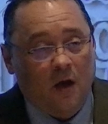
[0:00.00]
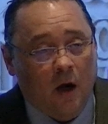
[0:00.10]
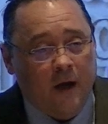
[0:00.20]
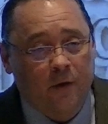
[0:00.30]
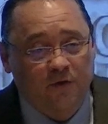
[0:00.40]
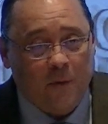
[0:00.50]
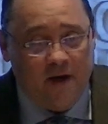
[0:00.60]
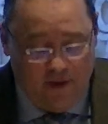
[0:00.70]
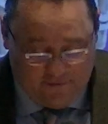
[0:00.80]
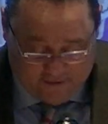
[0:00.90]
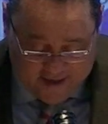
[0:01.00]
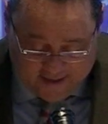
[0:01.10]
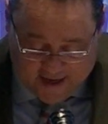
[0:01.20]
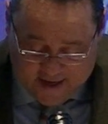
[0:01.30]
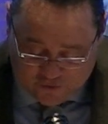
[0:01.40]
All right, who's ready to
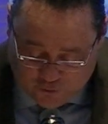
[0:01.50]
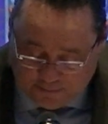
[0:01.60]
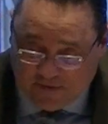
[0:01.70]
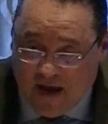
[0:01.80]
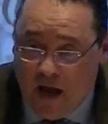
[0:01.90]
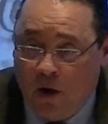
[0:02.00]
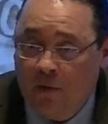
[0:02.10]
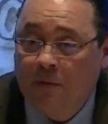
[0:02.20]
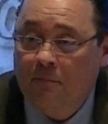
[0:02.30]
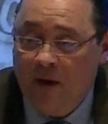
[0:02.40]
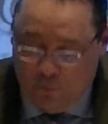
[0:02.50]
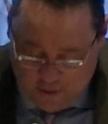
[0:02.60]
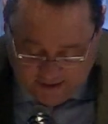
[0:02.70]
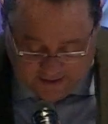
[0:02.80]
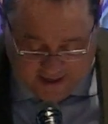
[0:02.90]
take a trip down
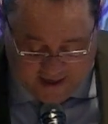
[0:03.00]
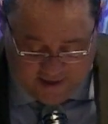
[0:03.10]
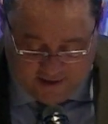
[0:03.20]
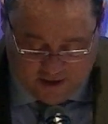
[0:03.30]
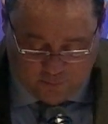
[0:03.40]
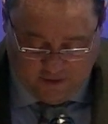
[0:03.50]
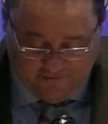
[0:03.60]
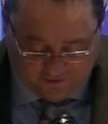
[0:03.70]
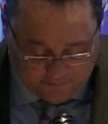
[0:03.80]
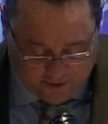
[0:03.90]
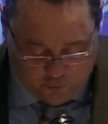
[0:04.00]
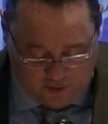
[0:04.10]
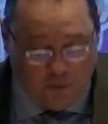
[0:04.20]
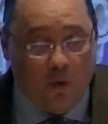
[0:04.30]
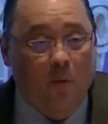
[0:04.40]
memory lane and relive some
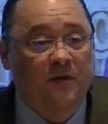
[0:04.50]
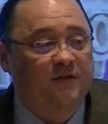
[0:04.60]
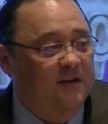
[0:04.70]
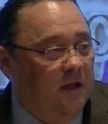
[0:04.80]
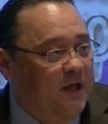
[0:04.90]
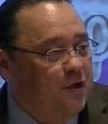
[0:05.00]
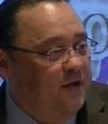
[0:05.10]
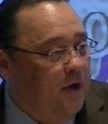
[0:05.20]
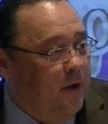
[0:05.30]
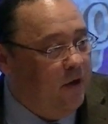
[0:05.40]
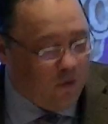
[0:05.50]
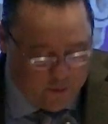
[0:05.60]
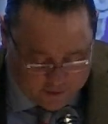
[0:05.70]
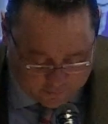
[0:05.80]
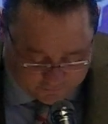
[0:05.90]
incredible moments and legendary
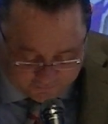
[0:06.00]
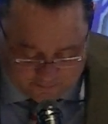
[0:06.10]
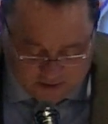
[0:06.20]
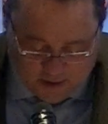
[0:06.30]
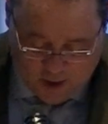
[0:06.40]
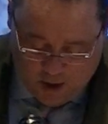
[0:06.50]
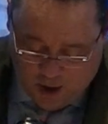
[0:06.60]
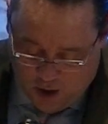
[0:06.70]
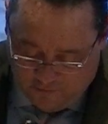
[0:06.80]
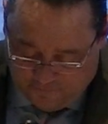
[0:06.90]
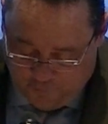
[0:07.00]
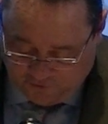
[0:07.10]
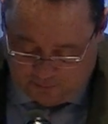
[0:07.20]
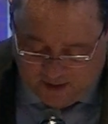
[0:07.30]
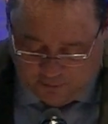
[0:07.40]
careers? Our
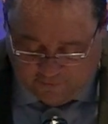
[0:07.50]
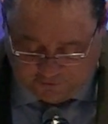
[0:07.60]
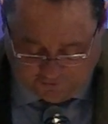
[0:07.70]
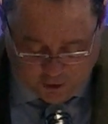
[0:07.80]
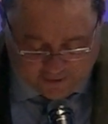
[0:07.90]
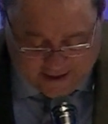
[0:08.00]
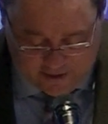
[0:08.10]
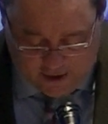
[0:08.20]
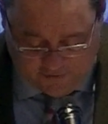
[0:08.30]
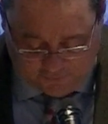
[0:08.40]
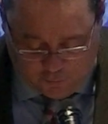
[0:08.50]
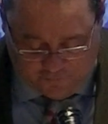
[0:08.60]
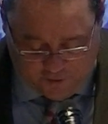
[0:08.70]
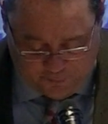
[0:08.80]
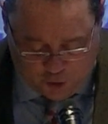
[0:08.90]
first member of the Stark County High School
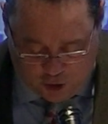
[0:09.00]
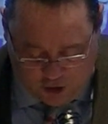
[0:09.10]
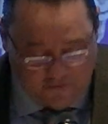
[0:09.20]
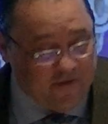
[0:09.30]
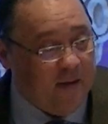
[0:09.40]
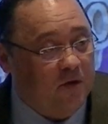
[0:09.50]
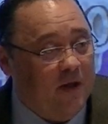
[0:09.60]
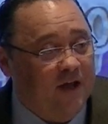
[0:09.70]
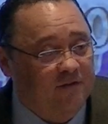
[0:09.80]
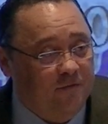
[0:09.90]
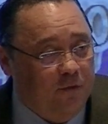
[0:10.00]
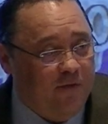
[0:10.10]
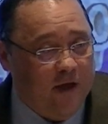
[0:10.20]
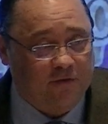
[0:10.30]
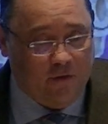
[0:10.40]
Football Hall of Fame class of
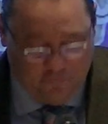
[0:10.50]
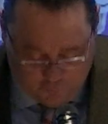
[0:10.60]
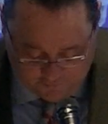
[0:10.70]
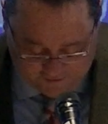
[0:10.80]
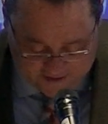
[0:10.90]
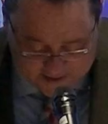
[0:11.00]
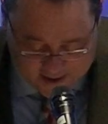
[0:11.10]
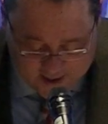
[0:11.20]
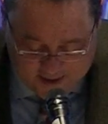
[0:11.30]
2014